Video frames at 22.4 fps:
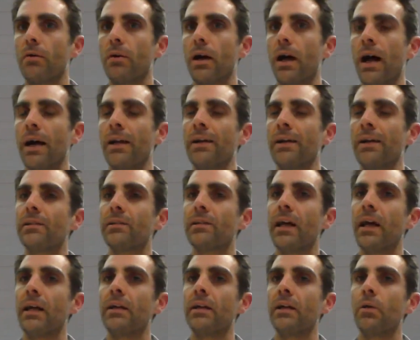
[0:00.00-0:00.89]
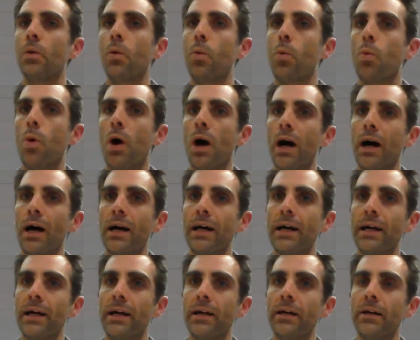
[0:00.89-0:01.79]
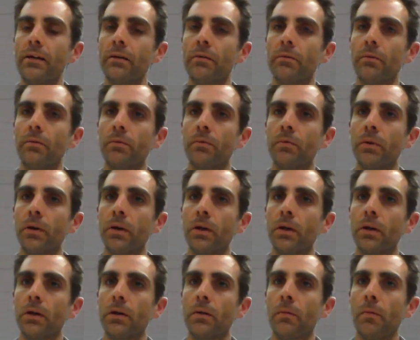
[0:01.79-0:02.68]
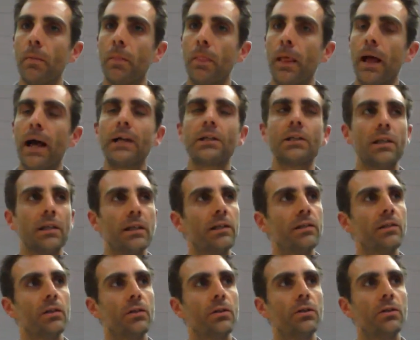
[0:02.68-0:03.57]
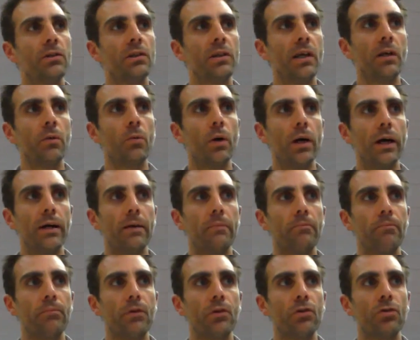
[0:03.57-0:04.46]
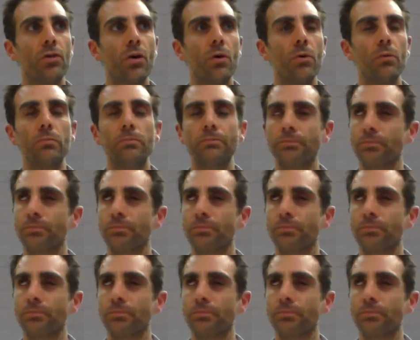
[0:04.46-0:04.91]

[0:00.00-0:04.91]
understanding why. Actually, here's a good segue. So